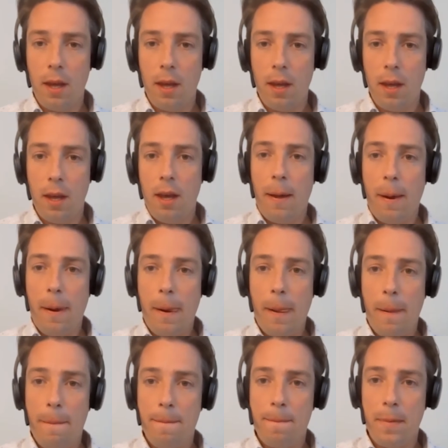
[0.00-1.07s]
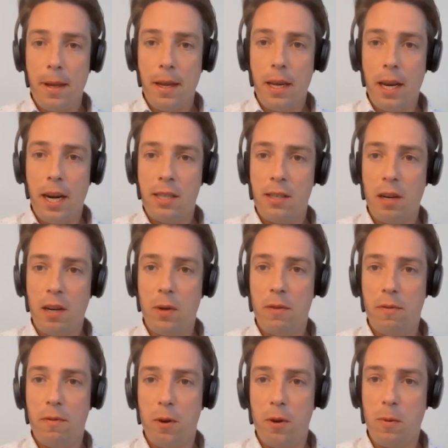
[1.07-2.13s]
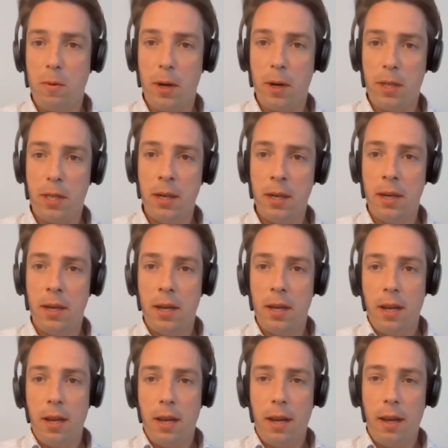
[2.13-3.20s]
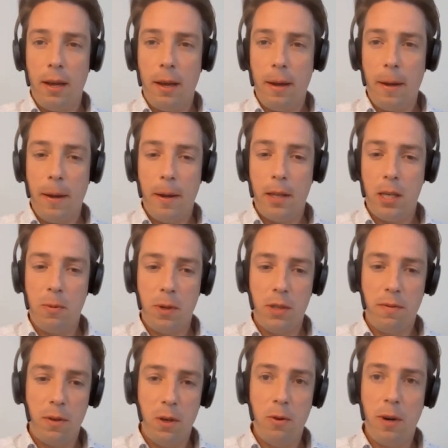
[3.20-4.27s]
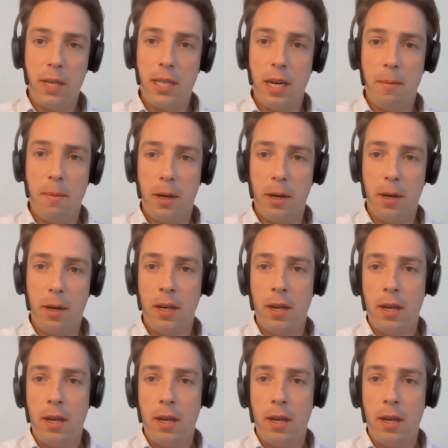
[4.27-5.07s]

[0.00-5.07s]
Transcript: Let's start with the first question. This one is for you, actually, Martin.